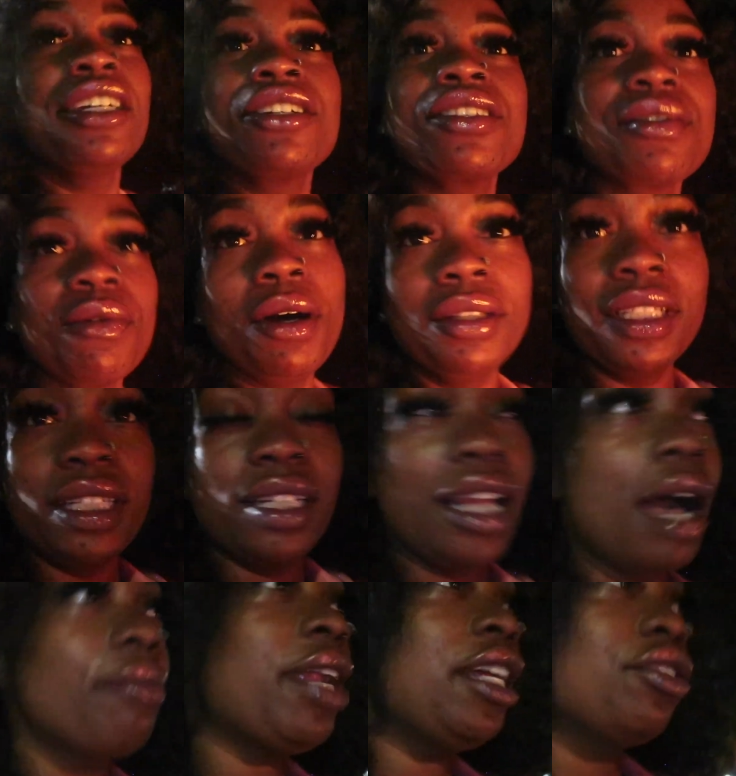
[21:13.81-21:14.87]
they're swollen.
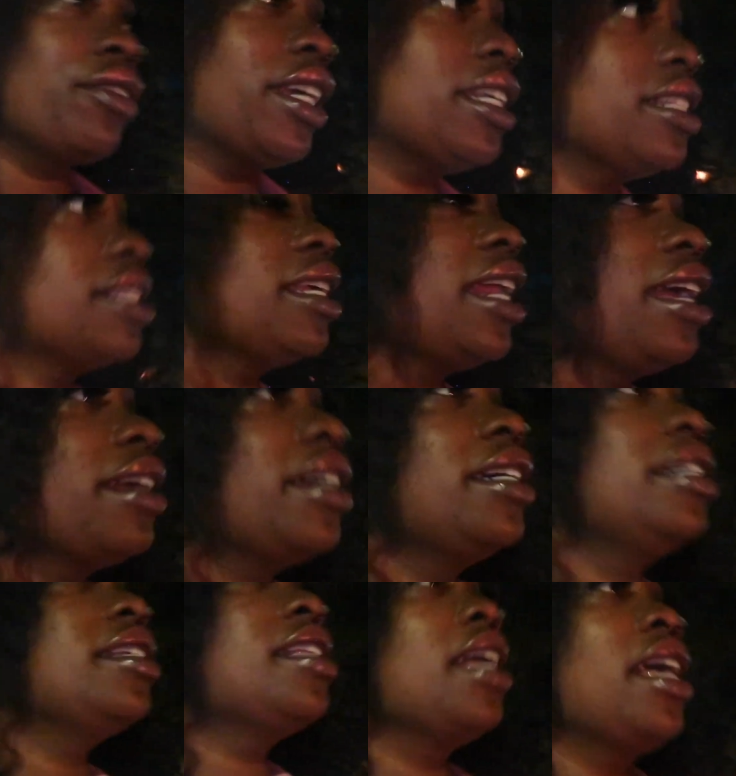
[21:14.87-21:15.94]
I'm not drinking today
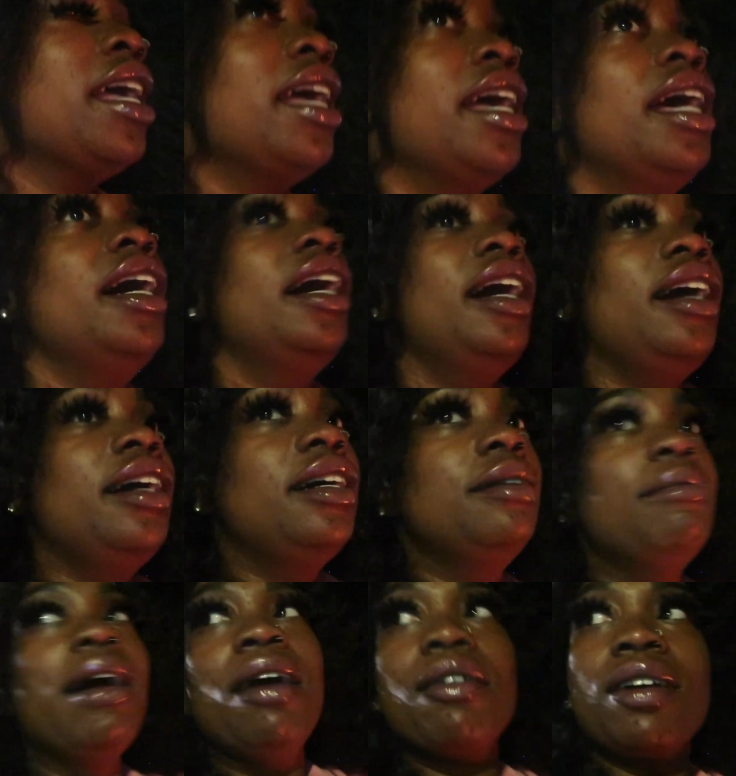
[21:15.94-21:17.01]
because
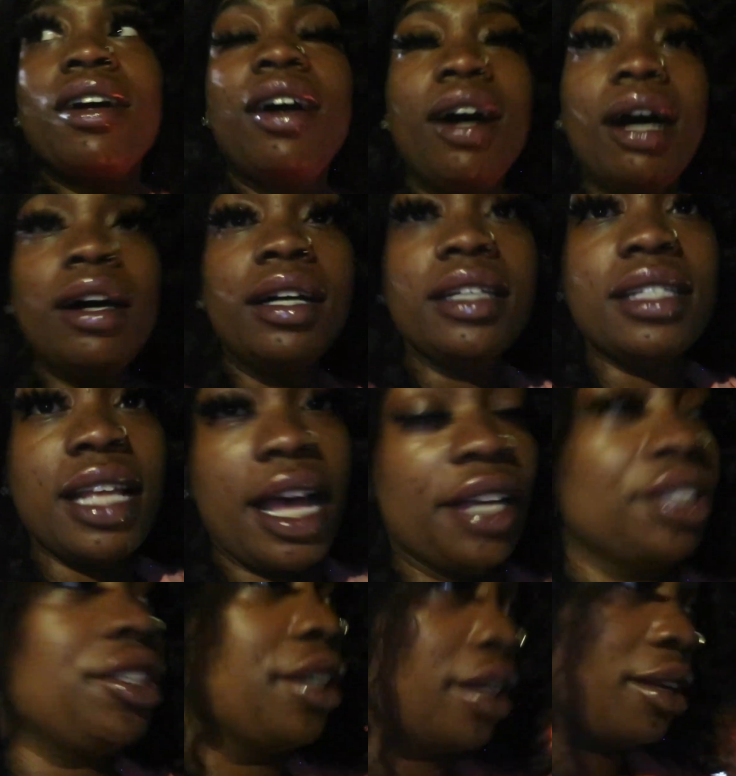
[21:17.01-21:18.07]
um, alcohol is
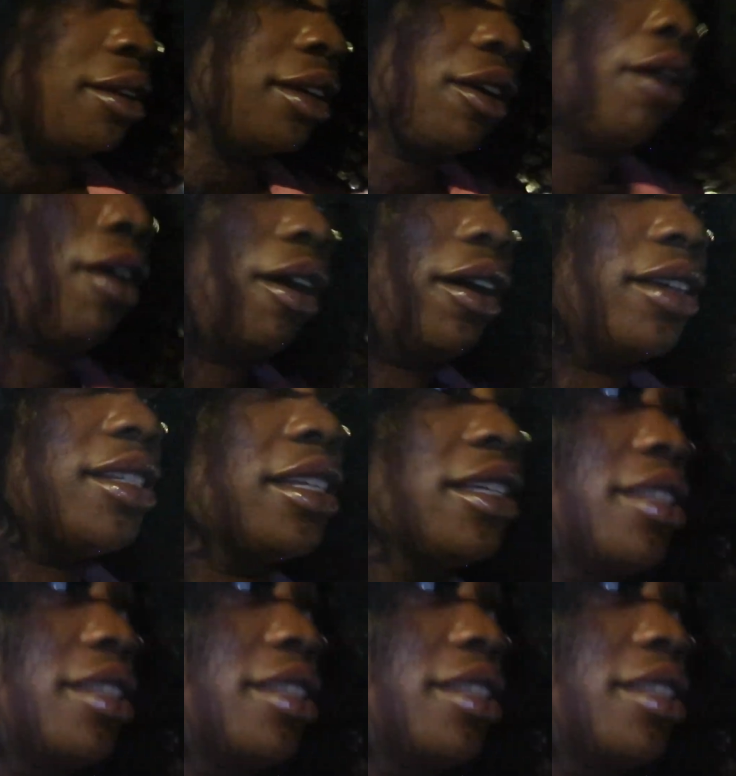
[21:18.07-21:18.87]
actually gonna cause